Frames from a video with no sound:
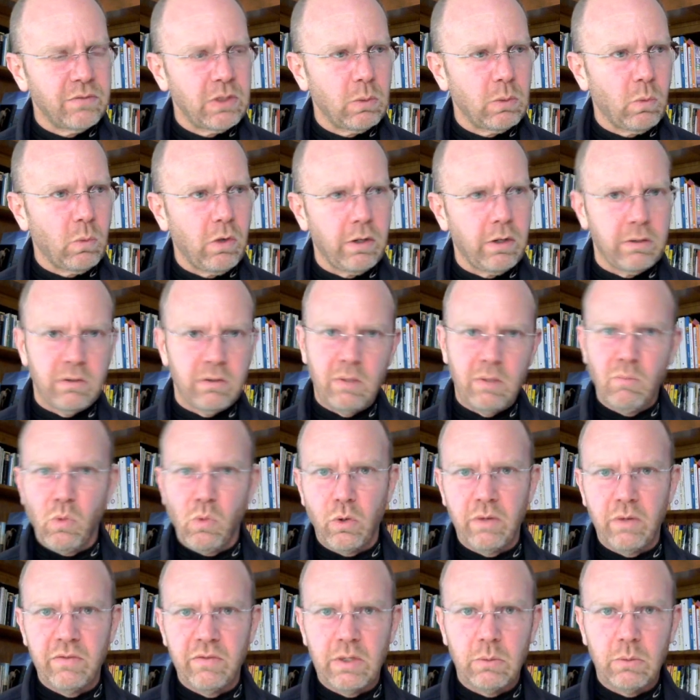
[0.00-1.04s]
in water, the
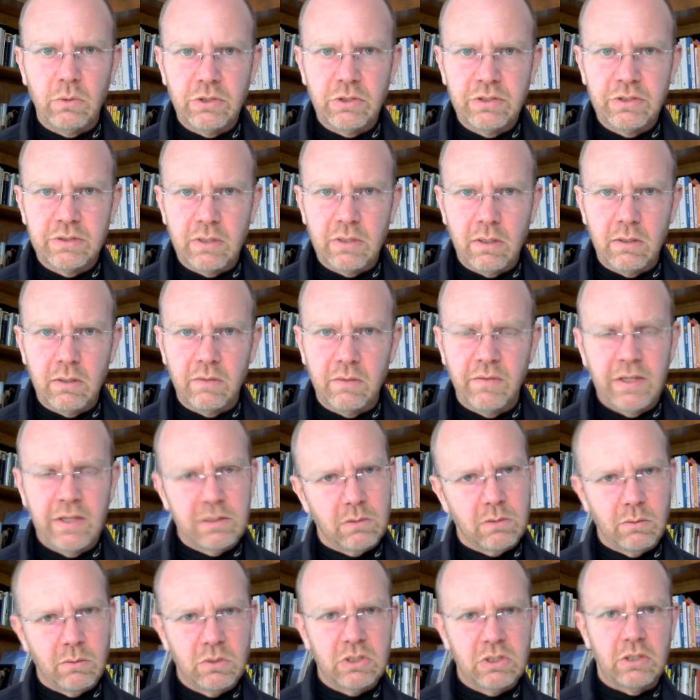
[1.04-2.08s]
more of it will dissolve. That's
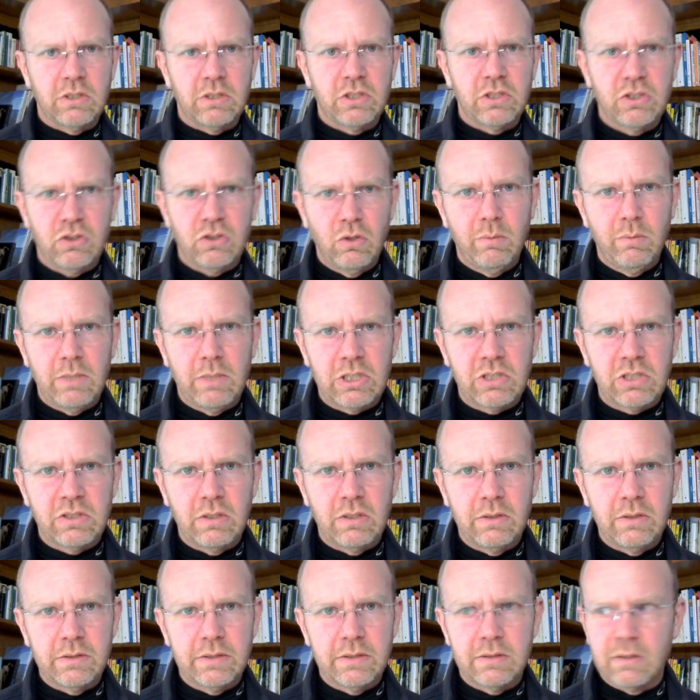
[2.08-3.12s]
why we saw so much
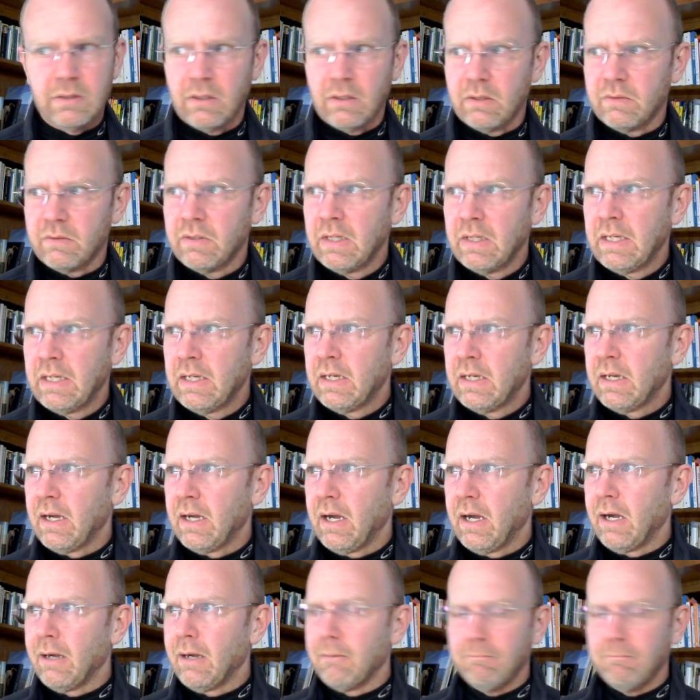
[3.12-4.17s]
salt dissolve
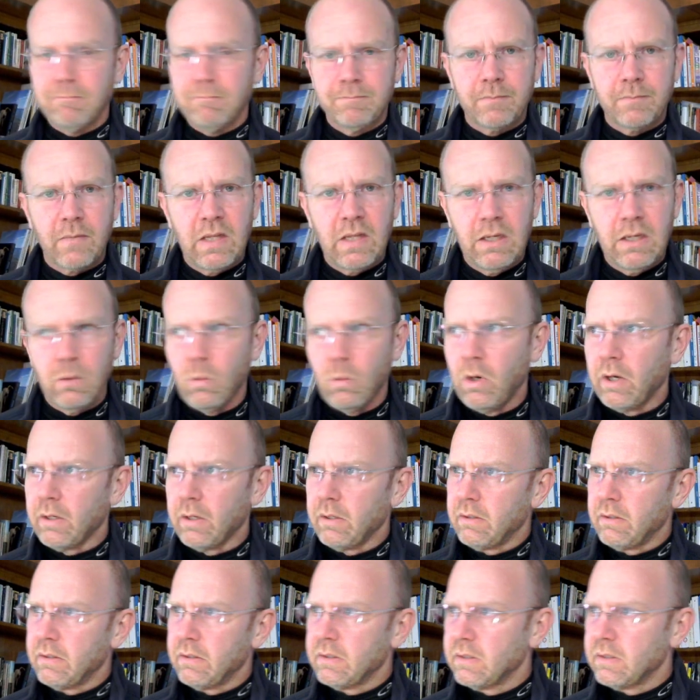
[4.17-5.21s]
in
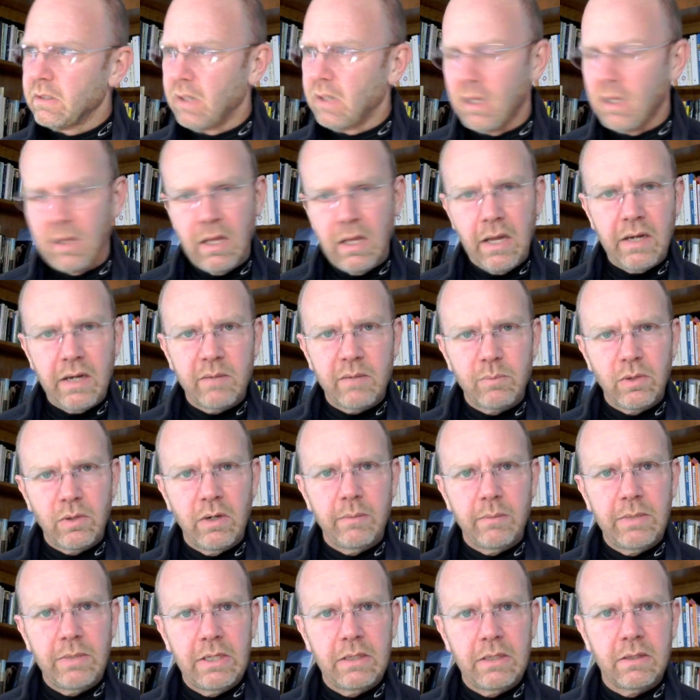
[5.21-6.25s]
water. A lot of
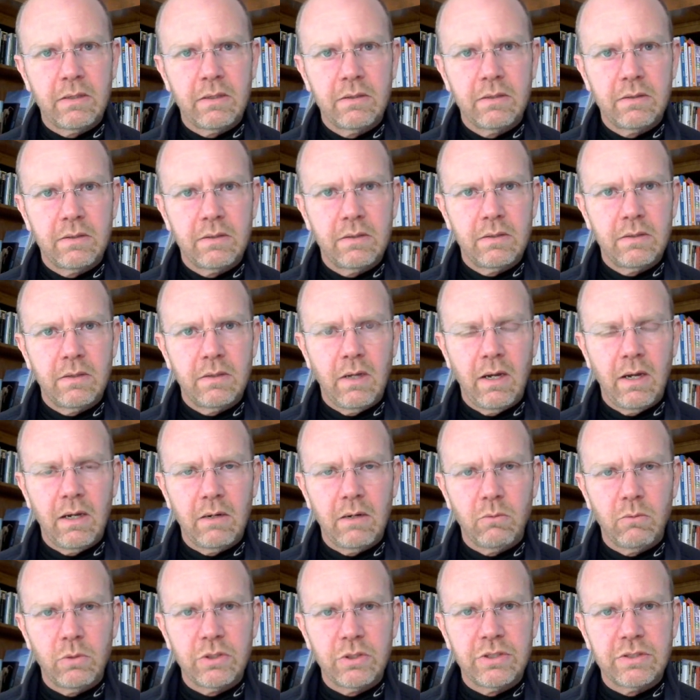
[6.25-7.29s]
bromine
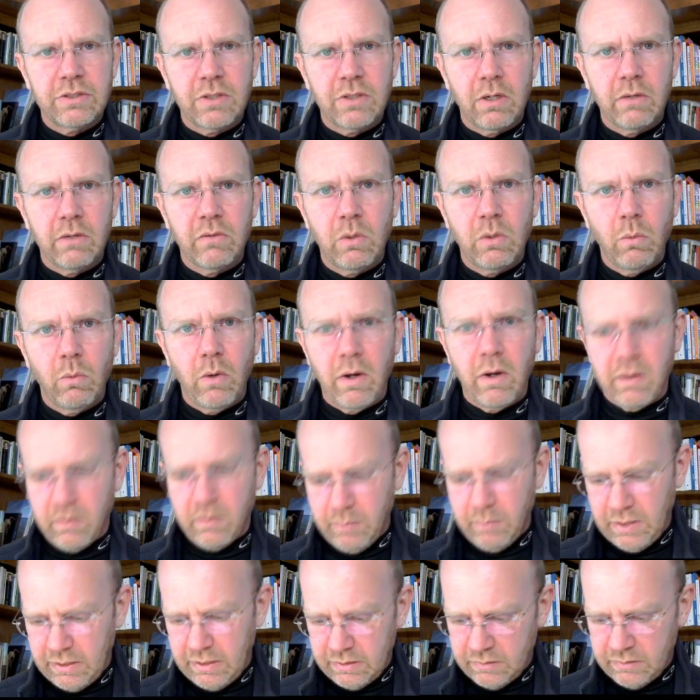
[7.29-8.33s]
will dissolve in water
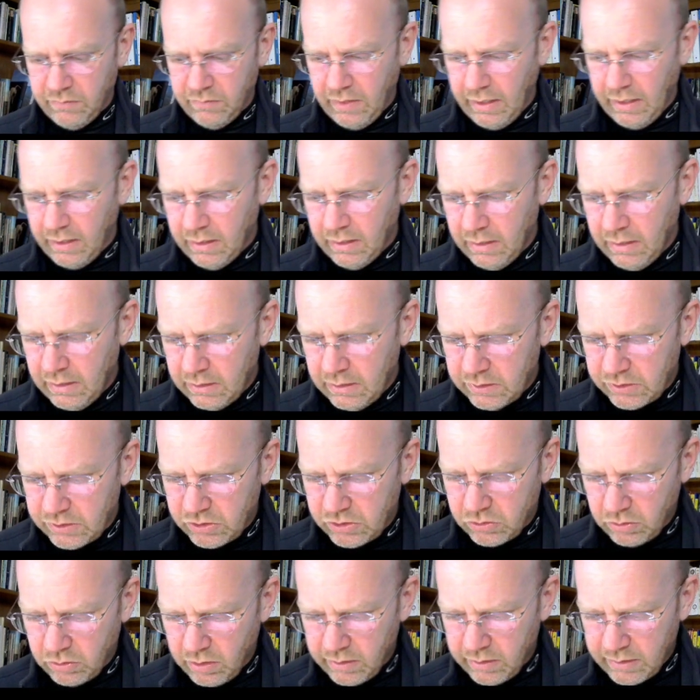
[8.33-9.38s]
because of that
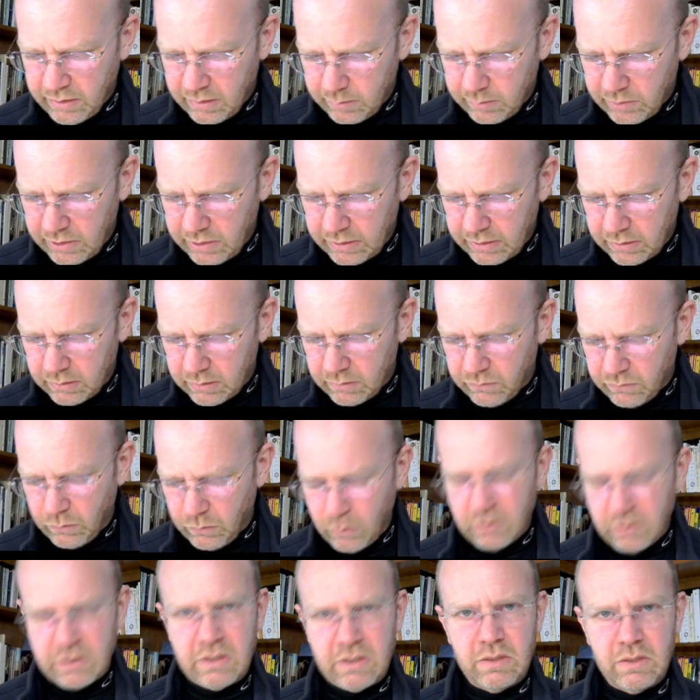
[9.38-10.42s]
strong intermolecular
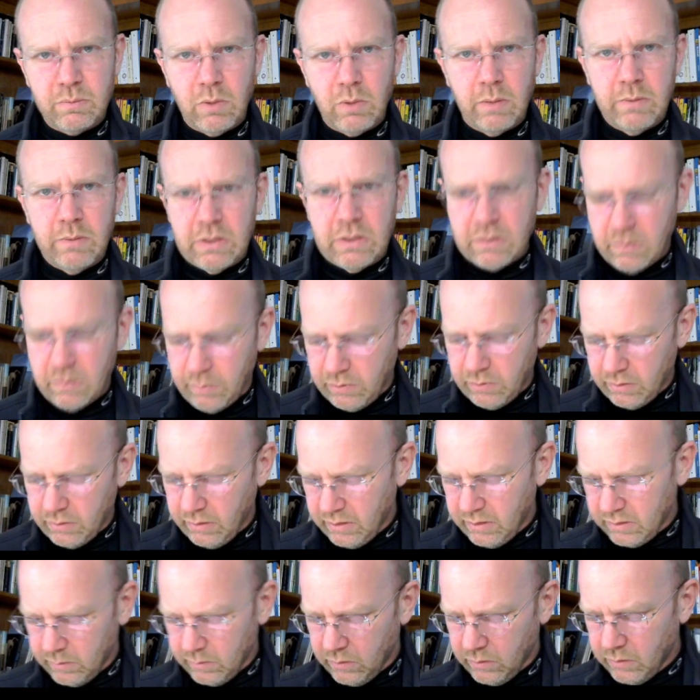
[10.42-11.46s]
force, because bromine's so
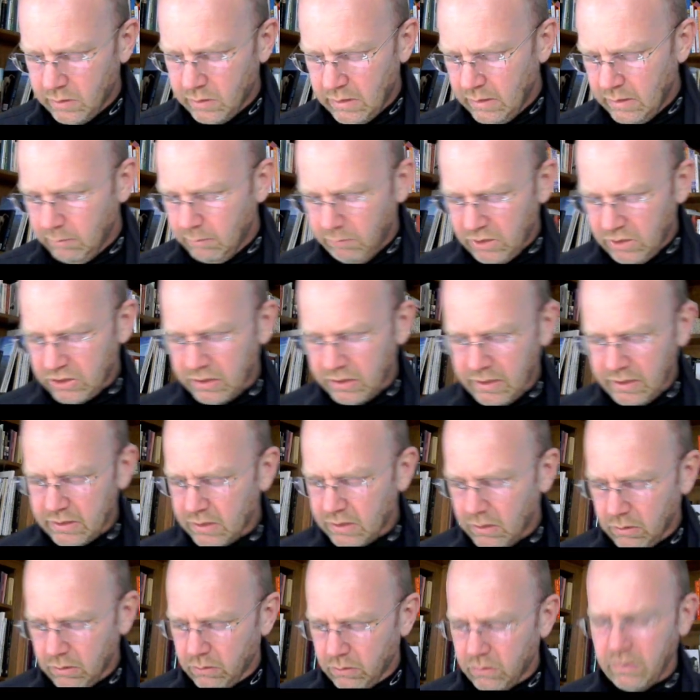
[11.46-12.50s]
polarizable. Much less
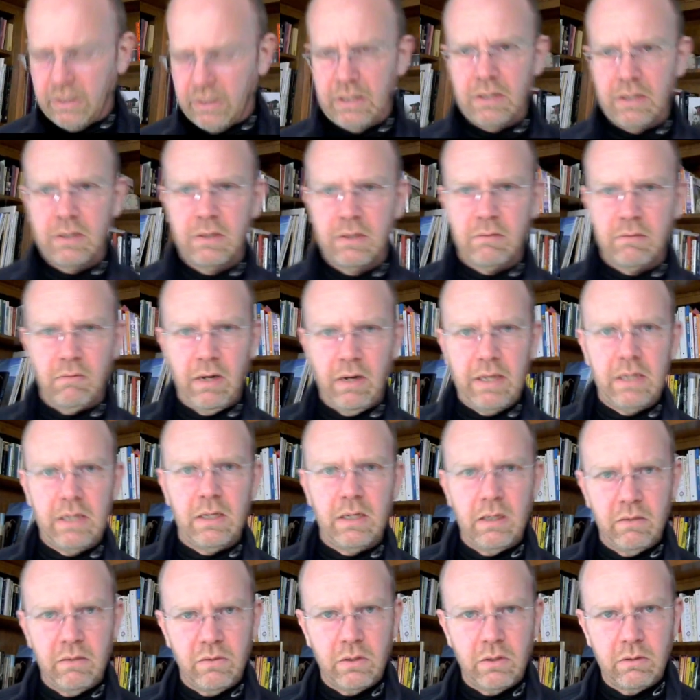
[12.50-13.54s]
chlorine, right?
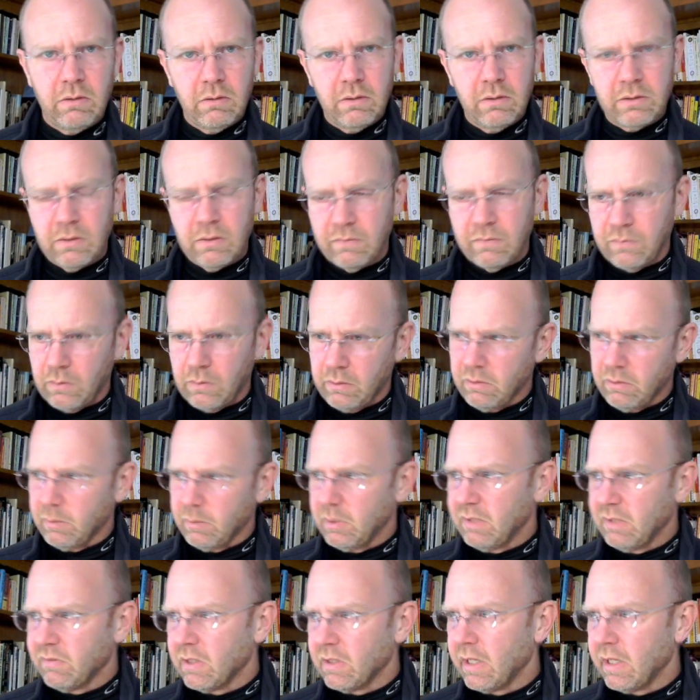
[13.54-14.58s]
And if you looked at fluorine, it'd be
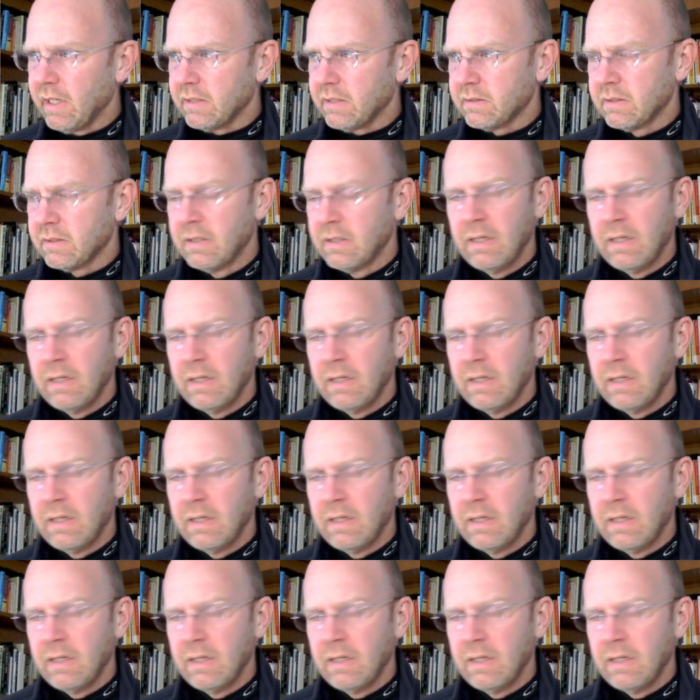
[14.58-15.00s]
even less,